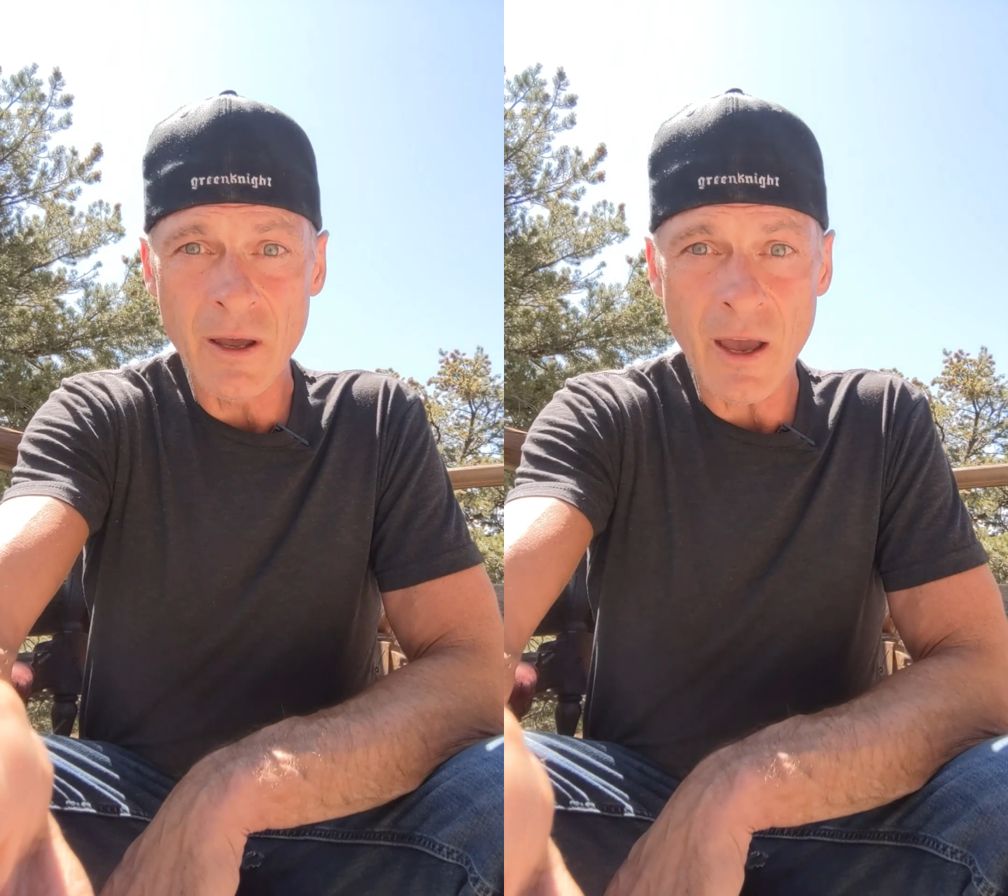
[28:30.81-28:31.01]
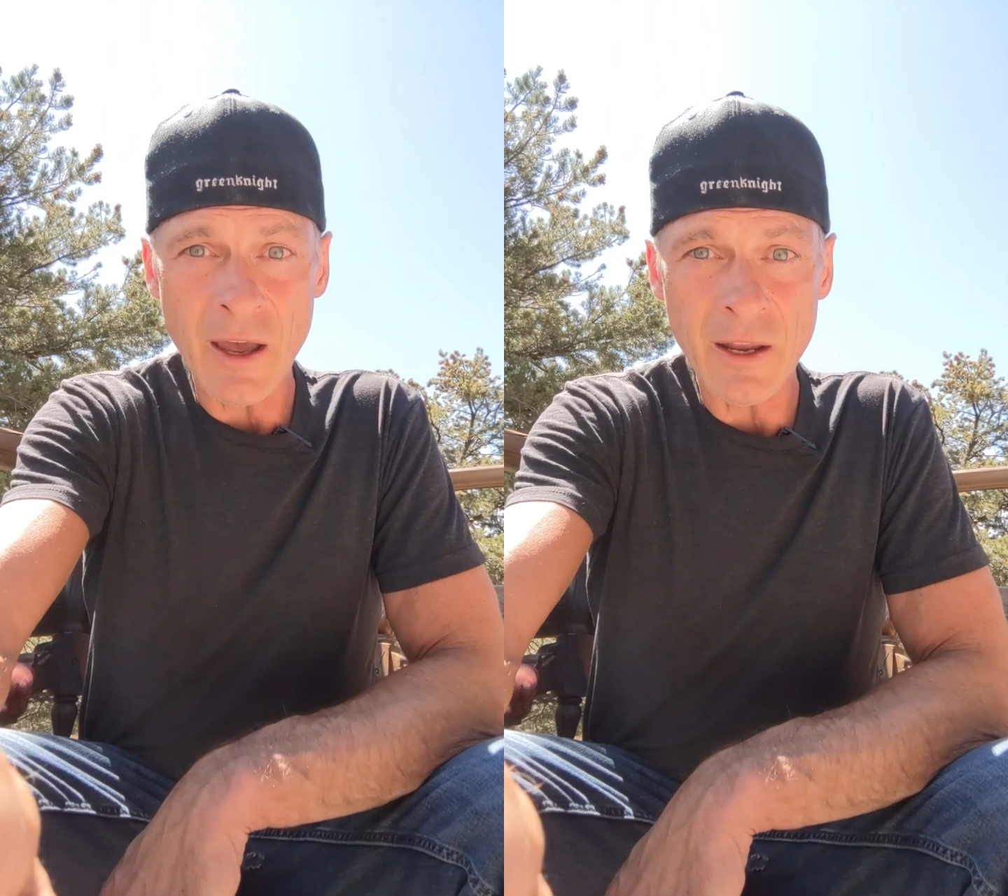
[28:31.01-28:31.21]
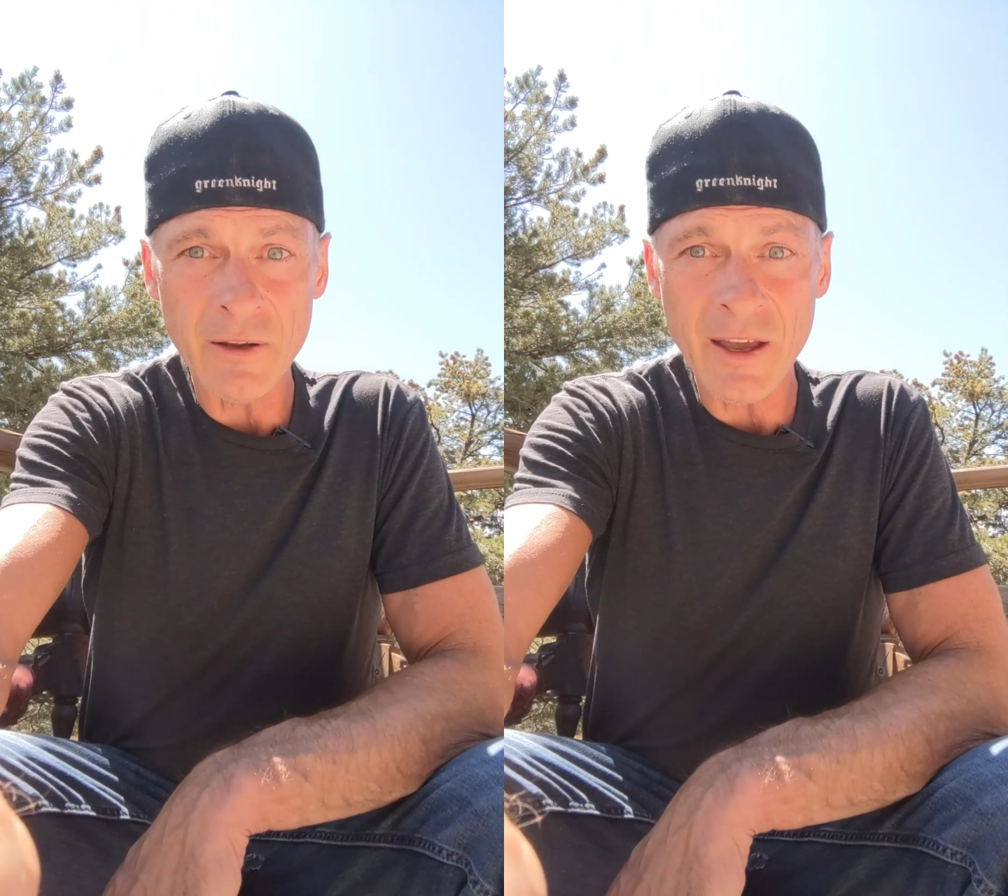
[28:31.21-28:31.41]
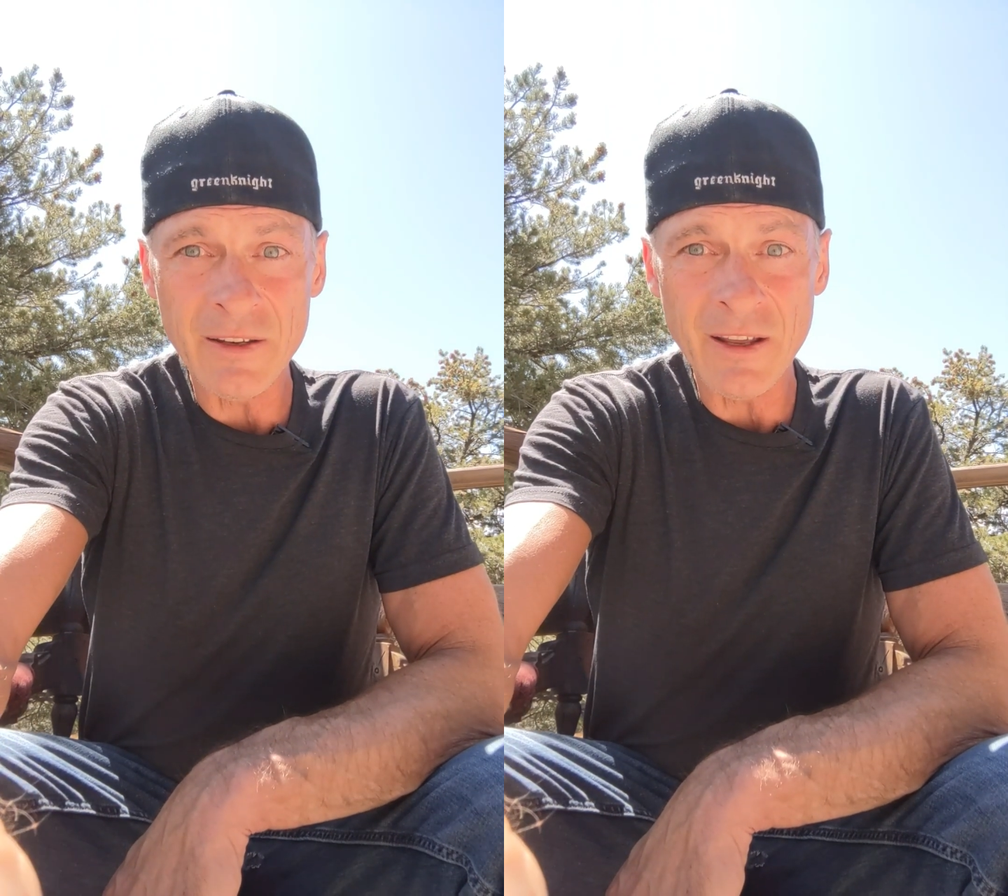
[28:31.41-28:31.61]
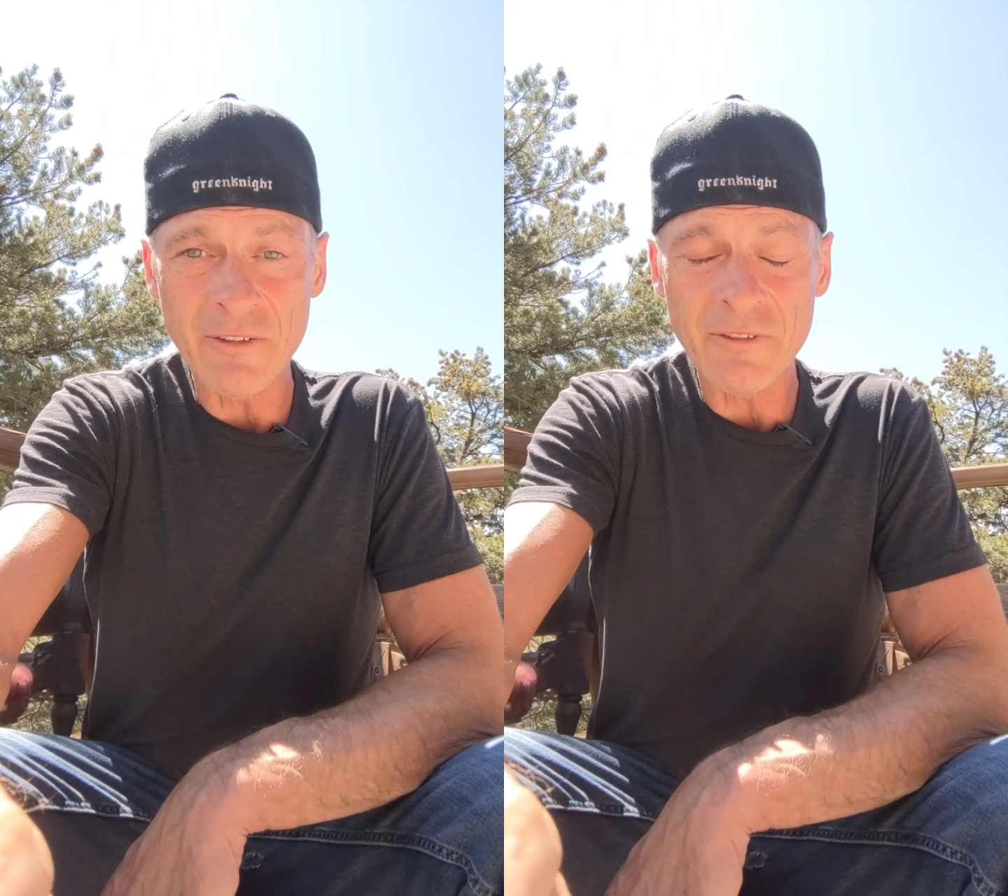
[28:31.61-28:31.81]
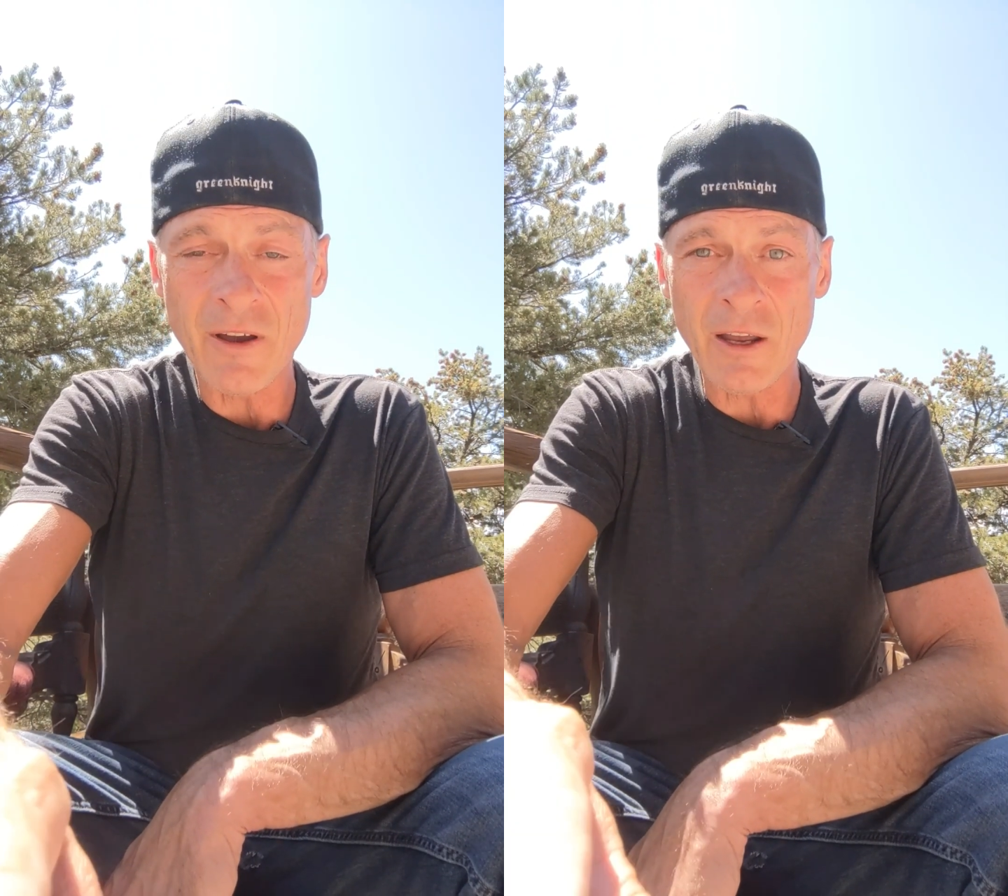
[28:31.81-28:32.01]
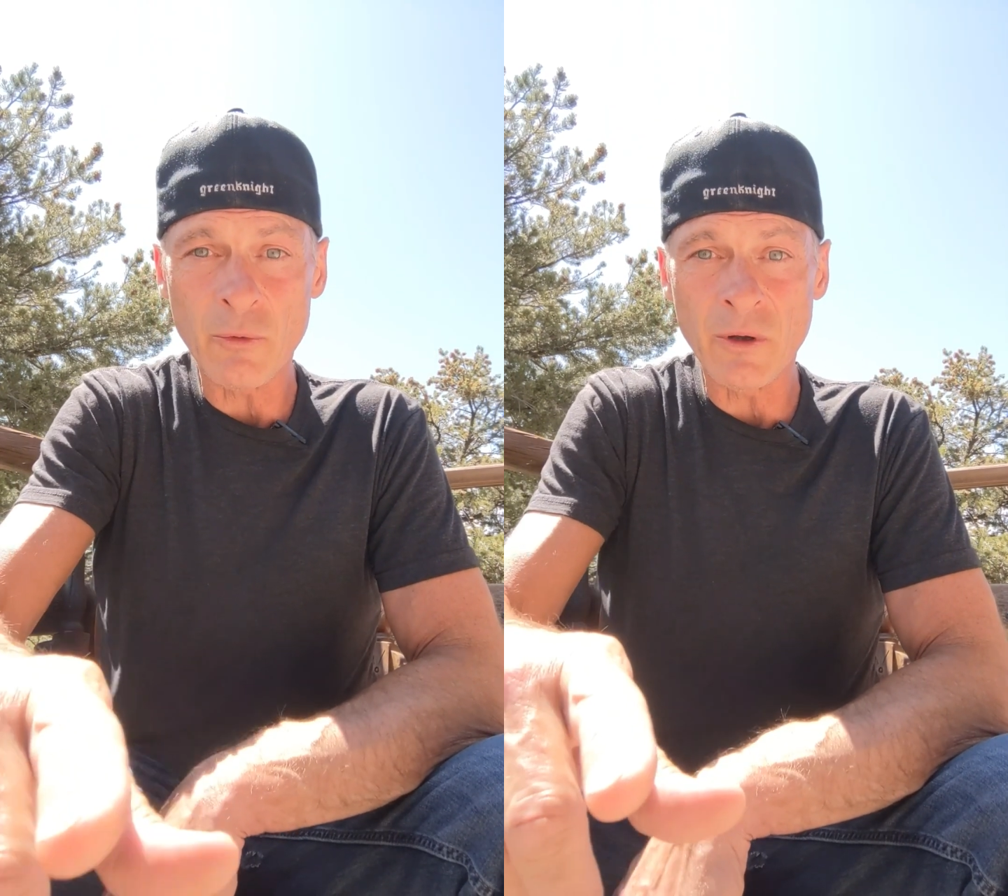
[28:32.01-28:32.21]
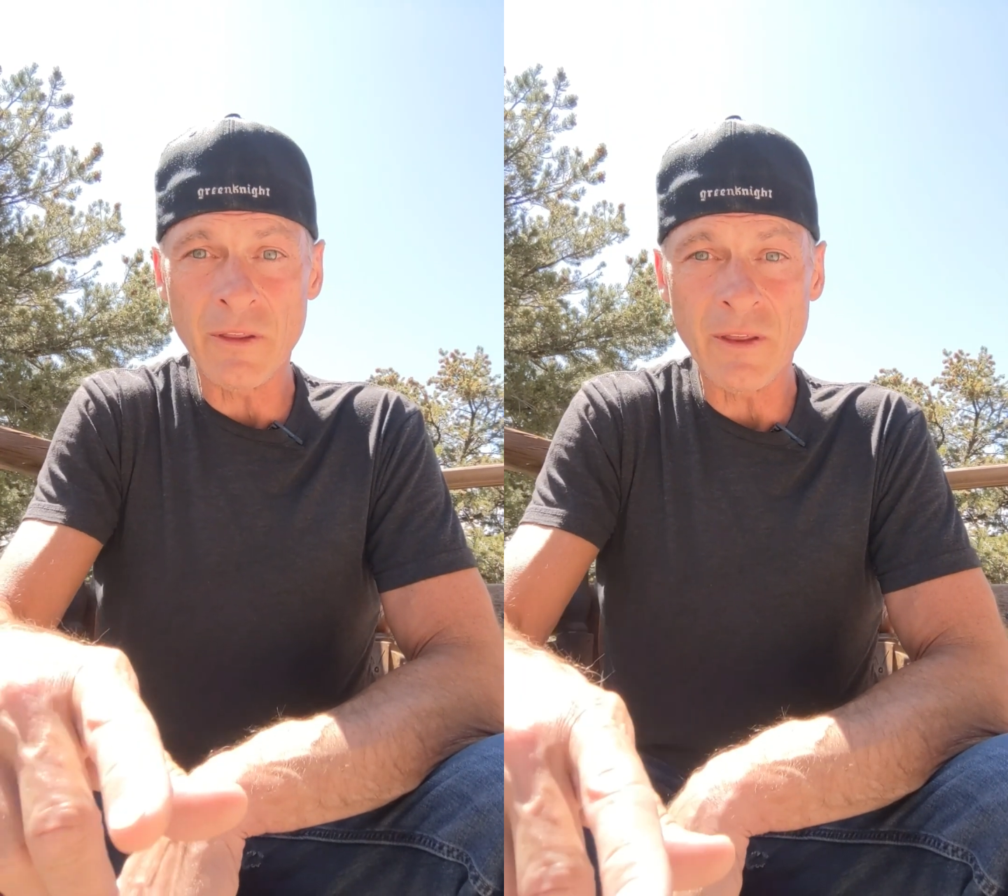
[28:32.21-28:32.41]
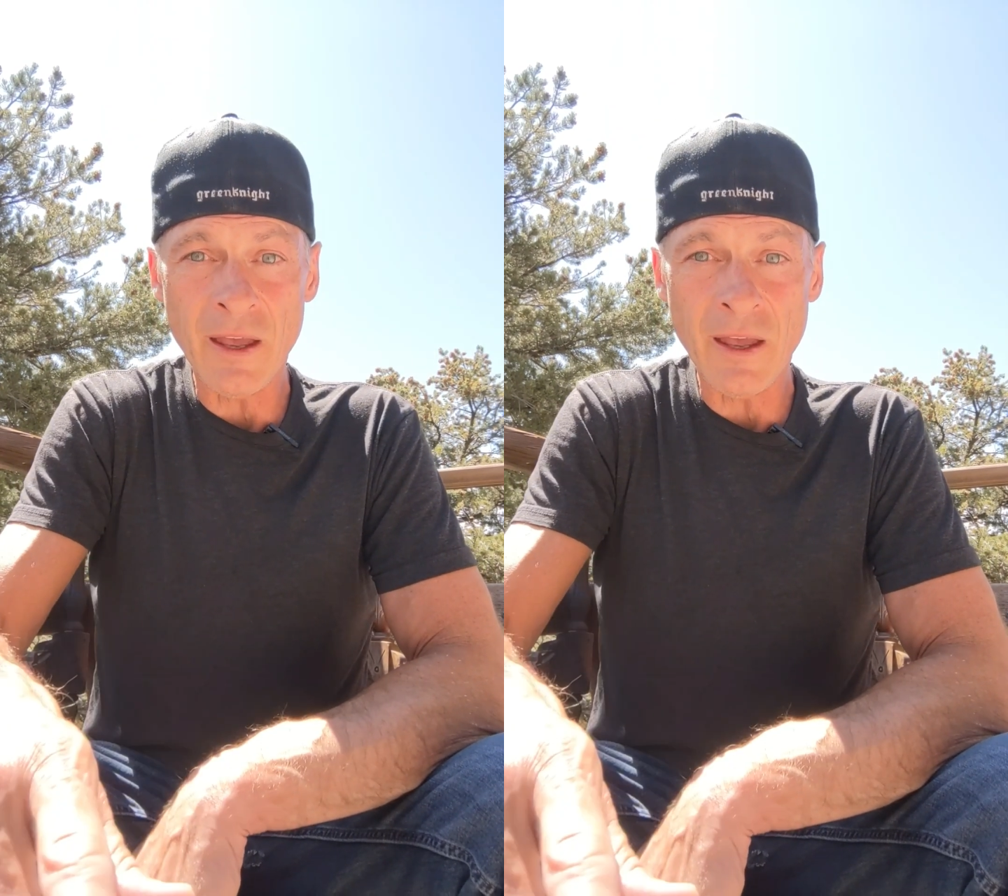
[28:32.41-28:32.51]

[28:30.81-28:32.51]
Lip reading: and identifying with